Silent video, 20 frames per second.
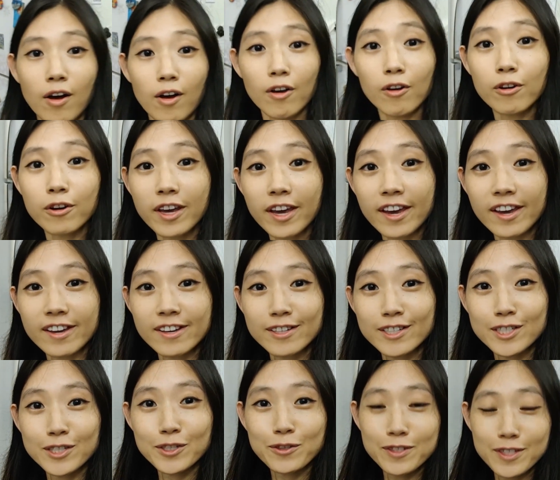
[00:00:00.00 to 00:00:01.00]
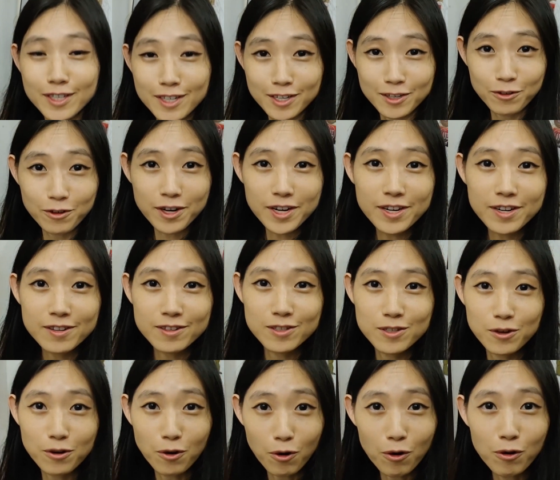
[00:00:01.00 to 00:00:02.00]
Okay, so the ingredients
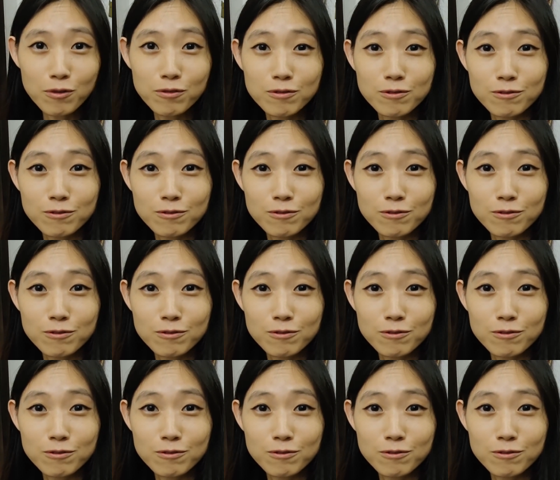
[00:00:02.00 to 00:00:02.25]
are all